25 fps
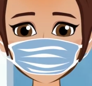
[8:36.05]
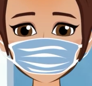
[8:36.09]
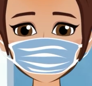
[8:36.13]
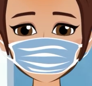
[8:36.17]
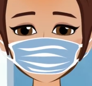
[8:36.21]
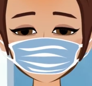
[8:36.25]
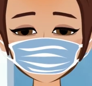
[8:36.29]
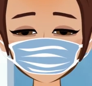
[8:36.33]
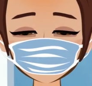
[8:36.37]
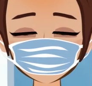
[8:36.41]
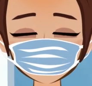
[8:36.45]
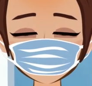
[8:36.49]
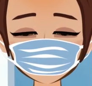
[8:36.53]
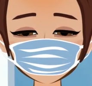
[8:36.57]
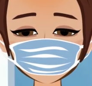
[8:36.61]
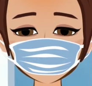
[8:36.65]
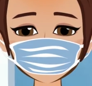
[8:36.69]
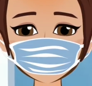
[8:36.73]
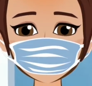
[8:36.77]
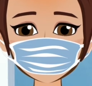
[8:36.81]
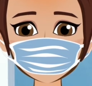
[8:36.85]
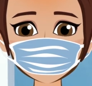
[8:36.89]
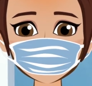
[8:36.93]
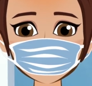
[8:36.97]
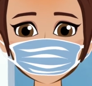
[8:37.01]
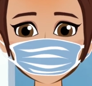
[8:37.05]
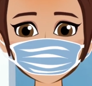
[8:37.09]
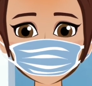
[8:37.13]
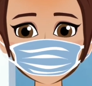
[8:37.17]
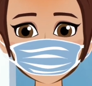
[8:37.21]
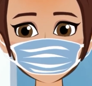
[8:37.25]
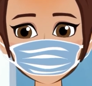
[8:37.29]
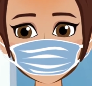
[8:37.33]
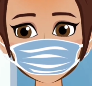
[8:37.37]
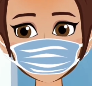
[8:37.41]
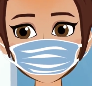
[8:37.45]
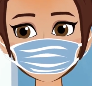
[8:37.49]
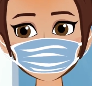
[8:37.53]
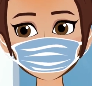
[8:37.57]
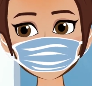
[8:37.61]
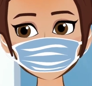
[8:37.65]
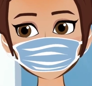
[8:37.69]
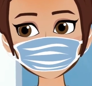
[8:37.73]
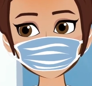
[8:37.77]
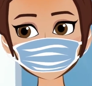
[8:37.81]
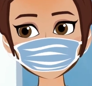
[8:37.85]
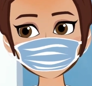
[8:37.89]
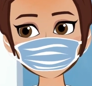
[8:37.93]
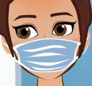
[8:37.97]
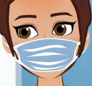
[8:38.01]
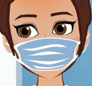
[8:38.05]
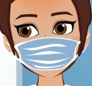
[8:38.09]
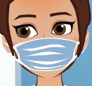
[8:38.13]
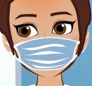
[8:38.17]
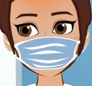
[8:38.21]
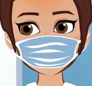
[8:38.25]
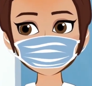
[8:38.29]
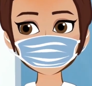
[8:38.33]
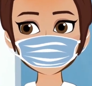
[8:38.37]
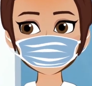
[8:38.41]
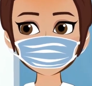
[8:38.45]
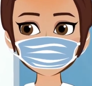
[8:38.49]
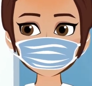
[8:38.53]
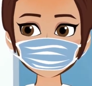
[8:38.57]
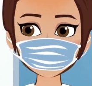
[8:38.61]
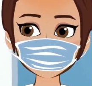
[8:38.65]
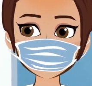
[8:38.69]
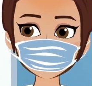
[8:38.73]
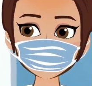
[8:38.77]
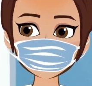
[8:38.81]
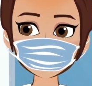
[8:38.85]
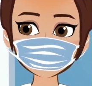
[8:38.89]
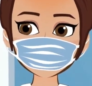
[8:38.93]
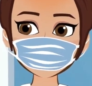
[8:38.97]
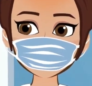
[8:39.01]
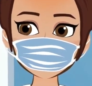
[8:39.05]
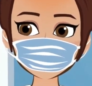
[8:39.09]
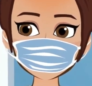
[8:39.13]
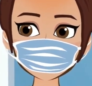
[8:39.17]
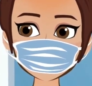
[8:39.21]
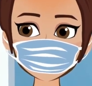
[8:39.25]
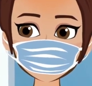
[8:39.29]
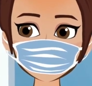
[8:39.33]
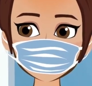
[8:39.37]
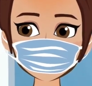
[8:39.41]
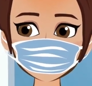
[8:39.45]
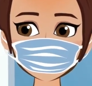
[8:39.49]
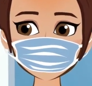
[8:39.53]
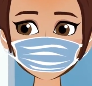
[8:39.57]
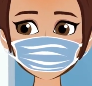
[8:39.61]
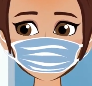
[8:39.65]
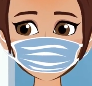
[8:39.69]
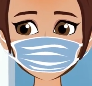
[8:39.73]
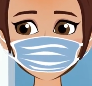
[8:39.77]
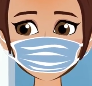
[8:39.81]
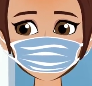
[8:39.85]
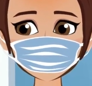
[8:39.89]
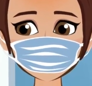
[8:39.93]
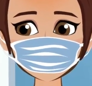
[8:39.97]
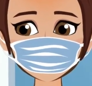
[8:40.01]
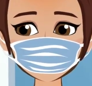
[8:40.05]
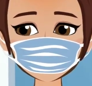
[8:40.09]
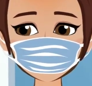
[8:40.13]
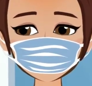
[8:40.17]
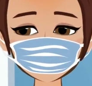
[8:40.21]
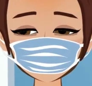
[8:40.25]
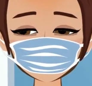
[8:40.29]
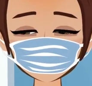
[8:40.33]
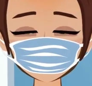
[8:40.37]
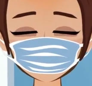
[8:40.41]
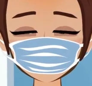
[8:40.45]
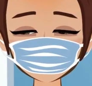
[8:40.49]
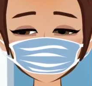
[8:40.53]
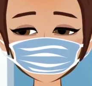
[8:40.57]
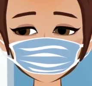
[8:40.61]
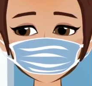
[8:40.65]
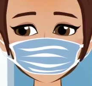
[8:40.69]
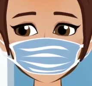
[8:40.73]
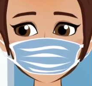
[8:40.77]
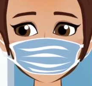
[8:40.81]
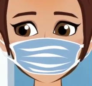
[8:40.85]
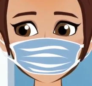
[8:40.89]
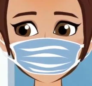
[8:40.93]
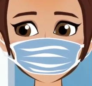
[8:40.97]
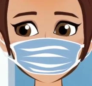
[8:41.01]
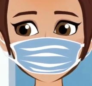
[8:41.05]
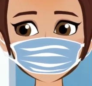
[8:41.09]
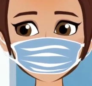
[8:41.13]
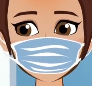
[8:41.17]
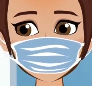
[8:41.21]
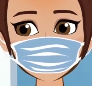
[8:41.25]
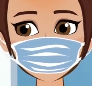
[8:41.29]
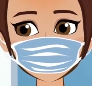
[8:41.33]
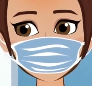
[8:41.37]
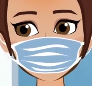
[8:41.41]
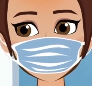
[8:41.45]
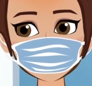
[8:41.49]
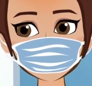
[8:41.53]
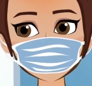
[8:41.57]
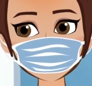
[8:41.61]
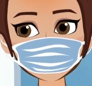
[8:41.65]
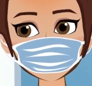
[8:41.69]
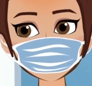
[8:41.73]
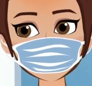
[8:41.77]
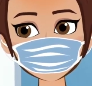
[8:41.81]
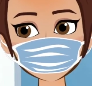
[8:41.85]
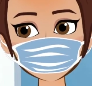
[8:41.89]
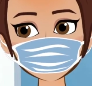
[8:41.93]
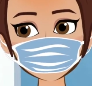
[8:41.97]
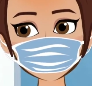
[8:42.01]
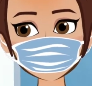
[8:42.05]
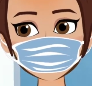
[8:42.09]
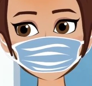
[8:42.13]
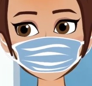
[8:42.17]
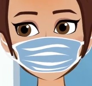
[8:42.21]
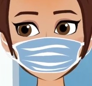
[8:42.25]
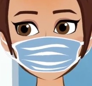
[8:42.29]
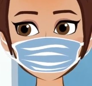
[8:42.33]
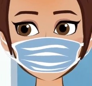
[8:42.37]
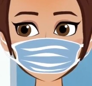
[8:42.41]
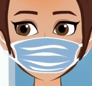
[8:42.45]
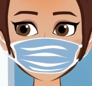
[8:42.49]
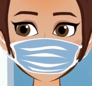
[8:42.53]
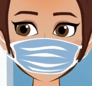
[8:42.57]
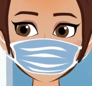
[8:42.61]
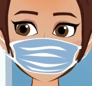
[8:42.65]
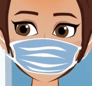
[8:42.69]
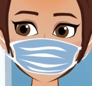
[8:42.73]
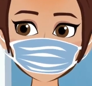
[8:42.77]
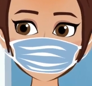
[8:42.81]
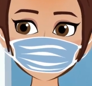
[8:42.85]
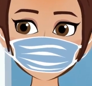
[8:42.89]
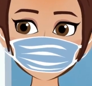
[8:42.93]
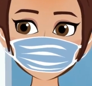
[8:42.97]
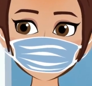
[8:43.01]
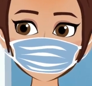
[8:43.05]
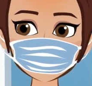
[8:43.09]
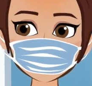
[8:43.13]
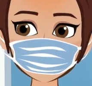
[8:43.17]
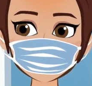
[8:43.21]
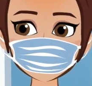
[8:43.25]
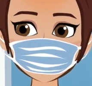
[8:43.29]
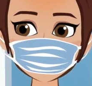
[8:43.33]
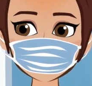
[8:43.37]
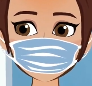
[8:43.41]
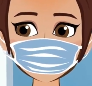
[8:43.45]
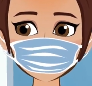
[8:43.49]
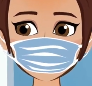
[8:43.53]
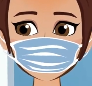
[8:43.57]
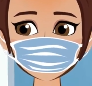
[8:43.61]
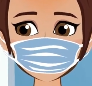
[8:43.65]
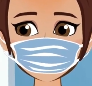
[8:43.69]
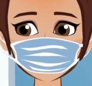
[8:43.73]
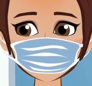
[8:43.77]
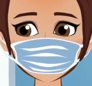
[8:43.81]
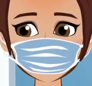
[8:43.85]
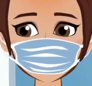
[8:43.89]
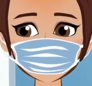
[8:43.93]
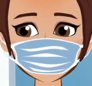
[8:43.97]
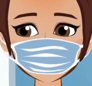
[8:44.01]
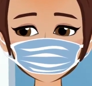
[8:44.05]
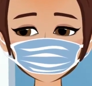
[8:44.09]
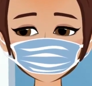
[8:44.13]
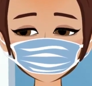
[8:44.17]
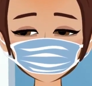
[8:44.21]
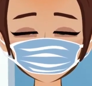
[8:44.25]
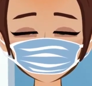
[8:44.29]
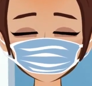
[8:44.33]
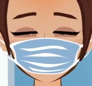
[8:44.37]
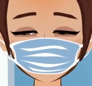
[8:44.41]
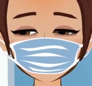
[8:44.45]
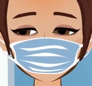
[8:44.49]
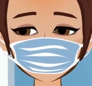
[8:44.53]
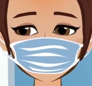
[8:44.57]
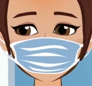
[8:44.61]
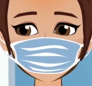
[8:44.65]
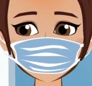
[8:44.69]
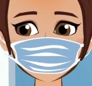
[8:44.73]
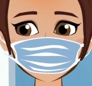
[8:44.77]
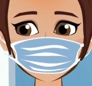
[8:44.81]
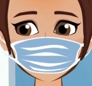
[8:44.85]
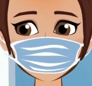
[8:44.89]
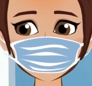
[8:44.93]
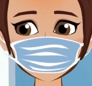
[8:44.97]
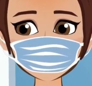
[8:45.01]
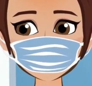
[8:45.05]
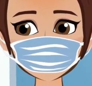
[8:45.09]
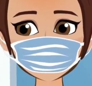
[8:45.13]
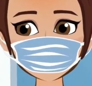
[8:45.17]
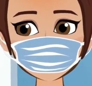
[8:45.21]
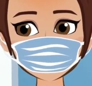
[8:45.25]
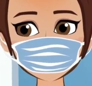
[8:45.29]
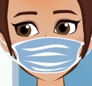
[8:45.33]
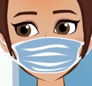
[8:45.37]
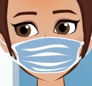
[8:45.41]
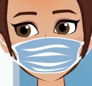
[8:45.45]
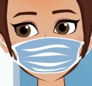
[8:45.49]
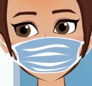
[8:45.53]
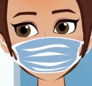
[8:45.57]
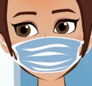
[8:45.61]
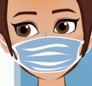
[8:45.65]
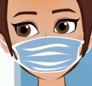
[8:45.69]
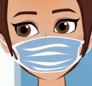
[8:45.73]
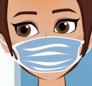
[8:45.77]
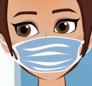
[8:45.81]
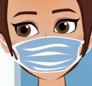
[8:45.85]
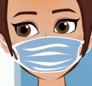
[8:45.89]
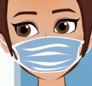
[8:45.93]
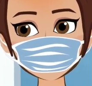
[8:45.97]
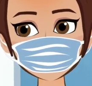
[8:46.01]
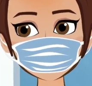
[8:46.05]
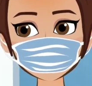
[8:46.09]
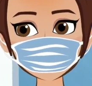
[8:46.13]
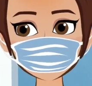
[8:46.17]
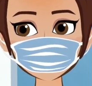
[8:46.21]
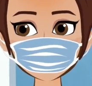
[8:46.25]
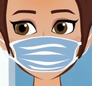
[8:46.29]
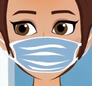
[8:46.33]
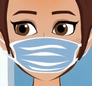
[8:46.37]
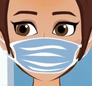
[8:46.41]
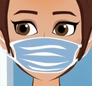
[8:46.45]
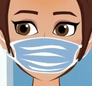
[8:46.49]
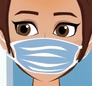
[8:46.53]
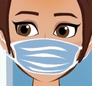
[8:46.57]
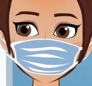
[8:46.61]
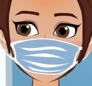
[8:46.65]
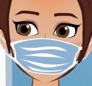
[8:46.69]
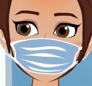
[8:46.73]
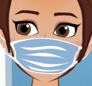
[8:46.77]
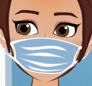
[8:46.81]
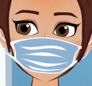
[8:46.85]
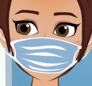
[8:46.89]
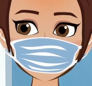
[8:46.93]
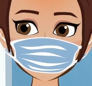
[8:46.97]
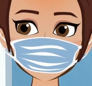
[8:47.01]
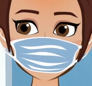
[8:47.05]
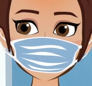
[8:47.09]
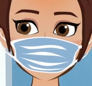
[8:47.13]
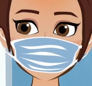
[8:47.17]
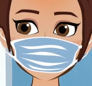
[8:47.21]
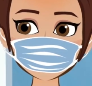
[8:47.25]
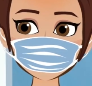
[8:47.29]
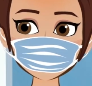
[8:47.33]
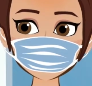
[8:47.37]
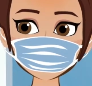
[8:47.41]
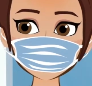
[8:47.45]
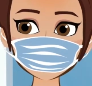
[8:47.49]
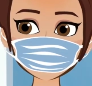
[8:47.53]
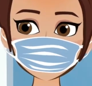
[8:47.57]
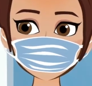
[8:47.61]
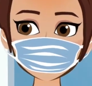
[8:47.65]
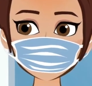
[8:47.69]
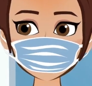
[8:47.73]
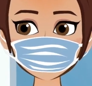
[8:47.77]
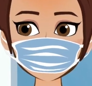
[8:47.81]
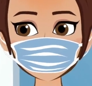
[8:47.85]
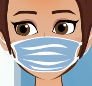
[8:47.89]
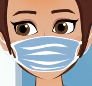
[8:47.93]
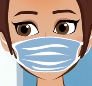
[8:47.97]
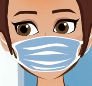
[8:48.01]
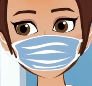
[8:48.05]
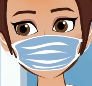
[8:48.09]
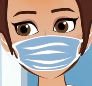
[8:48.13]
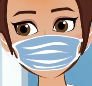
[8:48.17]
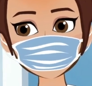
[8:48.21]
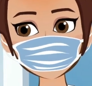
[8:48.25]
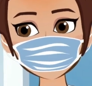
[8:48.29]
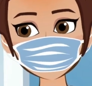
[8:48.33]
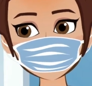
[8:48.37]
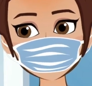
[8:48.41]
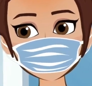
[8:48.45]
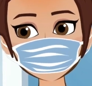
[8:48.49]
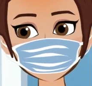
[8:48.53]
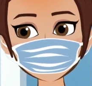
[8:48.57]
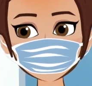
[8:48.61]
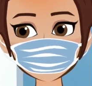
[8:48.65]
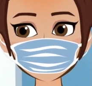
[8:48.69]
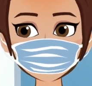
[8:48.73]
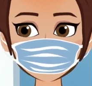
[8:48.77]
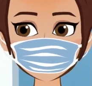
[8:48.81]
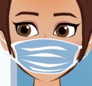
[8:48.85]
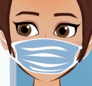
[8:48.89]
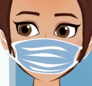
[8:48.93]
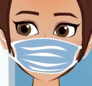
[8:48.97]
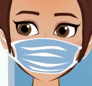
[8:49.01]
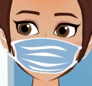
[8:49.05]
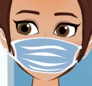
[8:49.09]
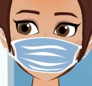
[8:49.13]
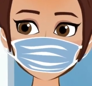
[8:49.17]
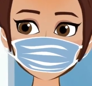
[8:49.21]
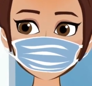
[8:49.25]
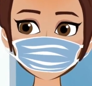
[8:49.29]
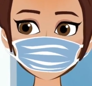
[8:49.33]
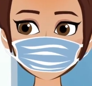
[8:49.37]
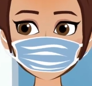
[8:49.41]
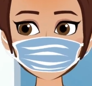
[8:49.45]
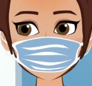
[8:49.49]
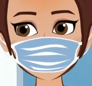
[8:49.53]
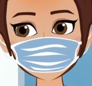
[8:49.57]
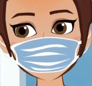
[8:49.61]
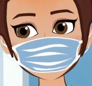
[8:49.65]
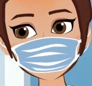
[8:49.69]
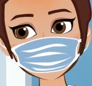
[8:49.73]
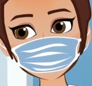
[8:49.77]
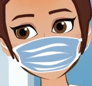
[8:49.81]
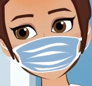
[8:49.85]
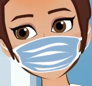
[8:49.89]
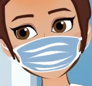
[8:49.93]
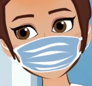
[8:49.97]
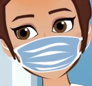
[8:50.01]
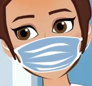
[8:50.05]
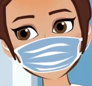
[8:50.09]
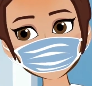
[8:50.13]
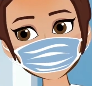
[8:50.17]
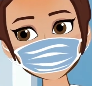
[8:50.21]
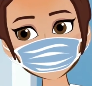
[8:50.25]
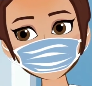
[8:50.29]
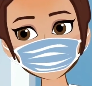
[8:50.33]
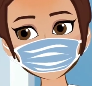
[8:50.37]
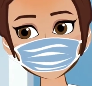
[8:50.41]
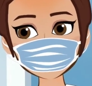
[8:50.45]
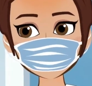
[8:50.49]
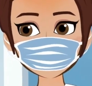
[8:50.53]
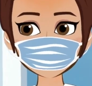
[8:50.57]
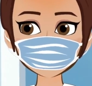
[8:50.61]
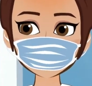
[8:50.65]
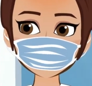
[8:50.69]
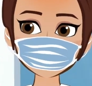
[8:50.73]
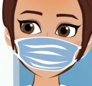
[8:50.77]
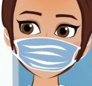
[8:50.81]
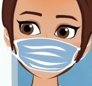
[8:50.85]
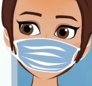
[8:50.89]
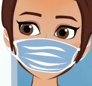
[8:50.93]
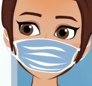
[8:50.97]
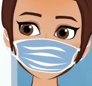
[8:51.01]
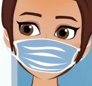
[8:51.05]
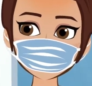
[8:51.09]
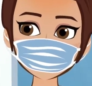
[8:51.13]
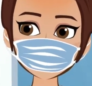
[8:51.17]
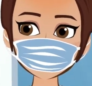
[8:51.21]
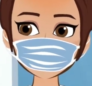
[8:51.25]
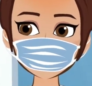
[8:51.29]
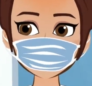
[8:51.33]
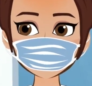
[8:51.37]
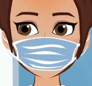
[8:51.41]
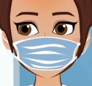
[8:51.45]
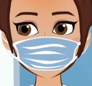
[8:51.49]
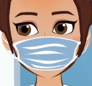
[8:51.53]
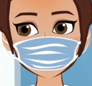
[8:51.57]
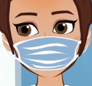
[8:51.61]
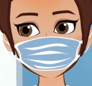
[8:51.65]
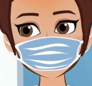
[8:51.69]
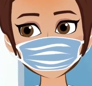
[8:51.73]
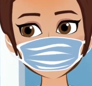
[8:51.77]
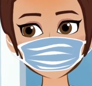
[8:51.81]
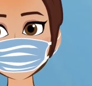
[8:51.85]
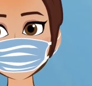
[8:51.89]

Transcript: Suddenly, I felt someone coming close. It was the gang. They apologized for making fun of me and asked me to forgive them. They said they didn't know that I worked at a hospital. I smiled and told them it was okay and that I considered them to be my brothers and sisters.